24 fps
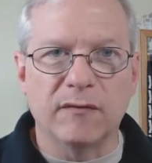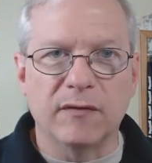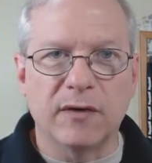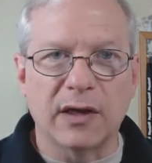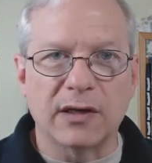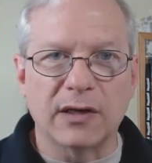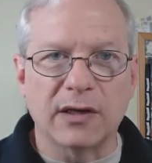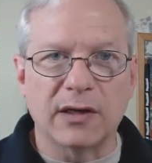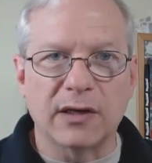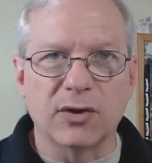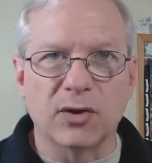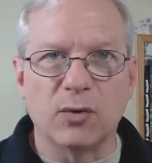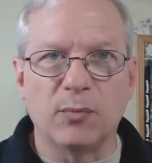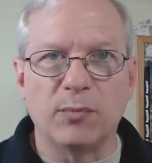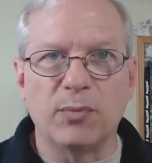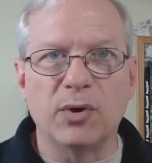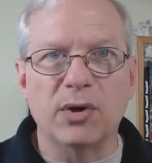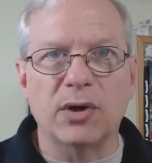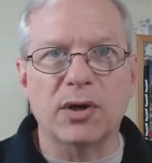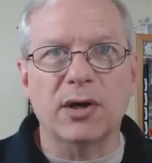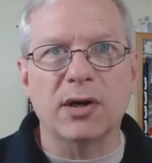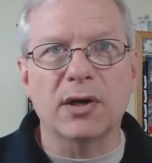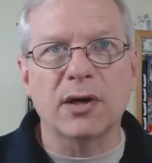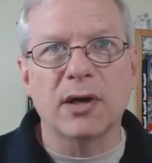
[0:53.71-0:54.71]
nice little
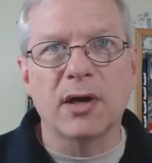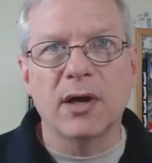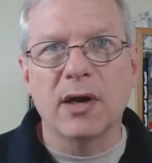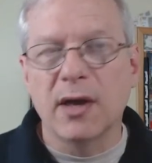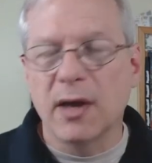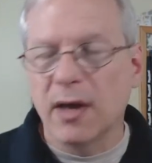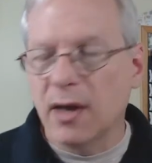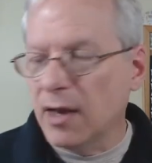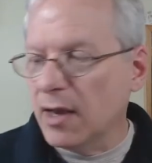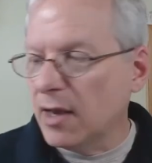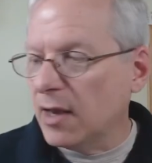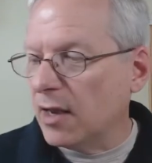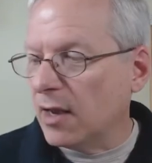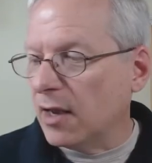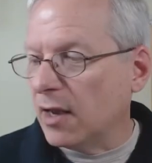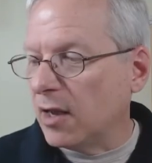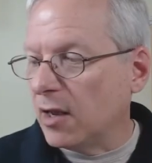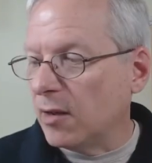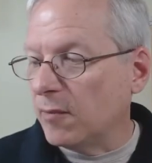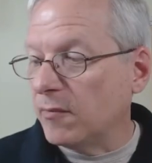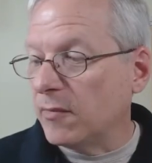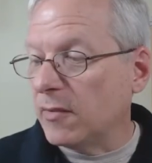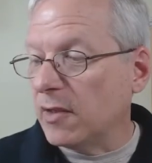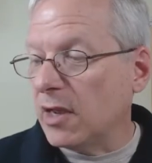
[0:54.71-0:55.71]
book
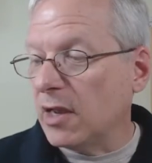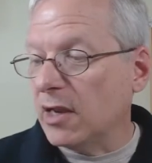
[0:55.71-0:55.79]
um,